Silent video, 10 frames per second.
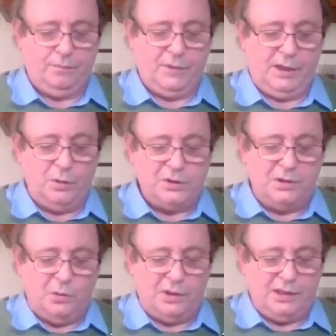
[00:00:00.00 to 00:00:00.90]
He also
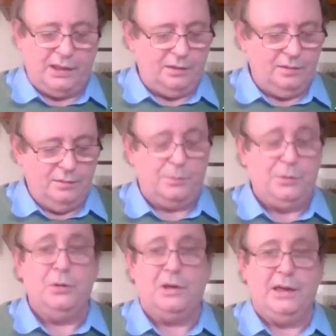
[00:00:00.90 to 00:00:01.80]
noted how,
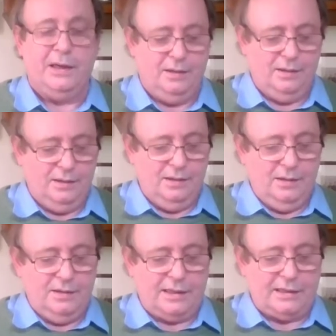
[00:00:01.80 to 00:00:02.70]
reputedly,
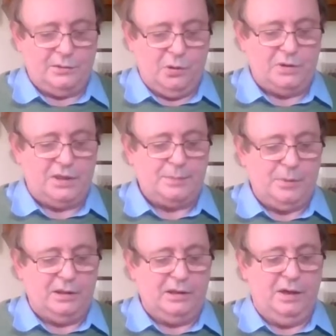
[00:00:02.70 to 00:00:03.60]
Cecil Rhodes
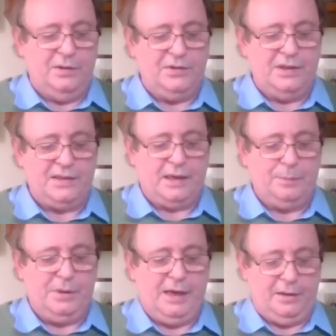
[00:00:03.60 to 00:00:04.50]
smuggled guns inside
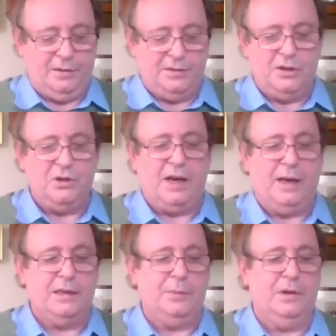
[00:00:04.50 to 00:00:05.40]
pianos into
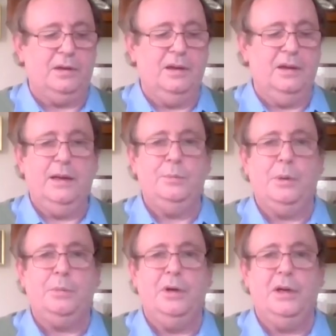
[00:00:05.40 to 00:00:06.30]
Johannesburg in
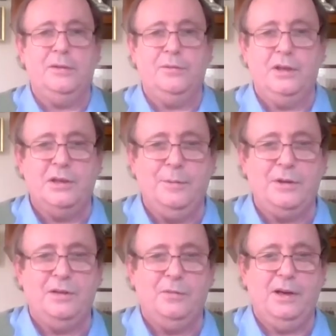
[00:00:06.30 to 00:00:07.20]
preparation for the
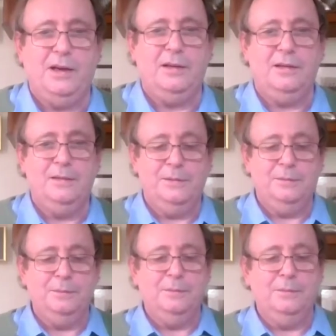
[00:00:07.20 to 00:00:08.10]
Jameson raid.
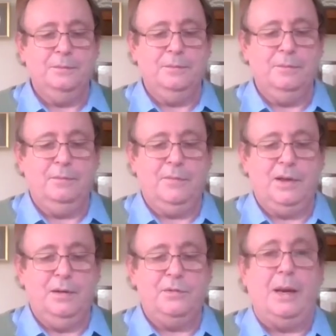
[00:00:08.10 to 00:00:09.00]

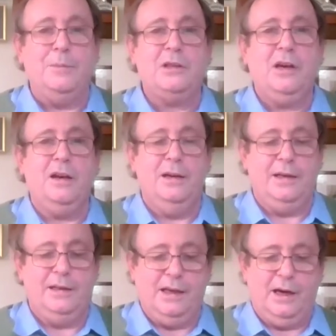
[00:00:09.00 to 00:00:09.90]
James
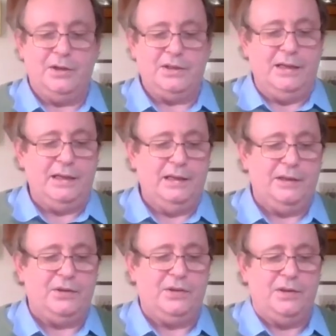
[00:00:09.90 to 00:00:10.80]
Connolly, the Irish
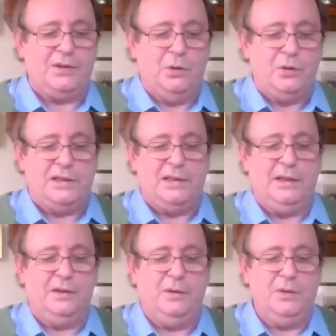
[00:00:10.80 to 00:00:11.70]
syndicalist and socialist
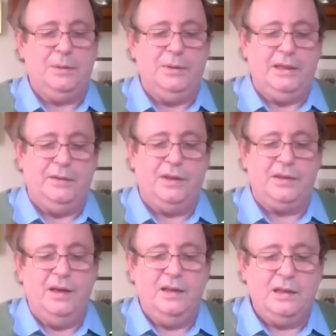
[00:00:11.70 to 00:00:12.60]
leader, also believed
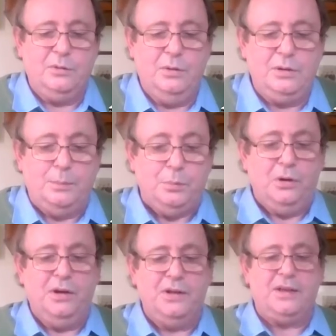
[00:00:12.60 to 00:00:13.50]
that, quote, the
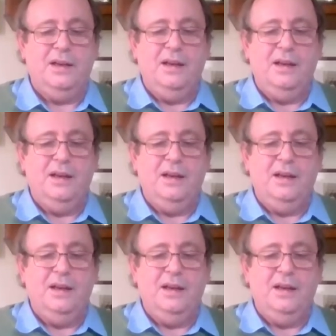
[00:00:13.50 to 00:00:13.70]
Boers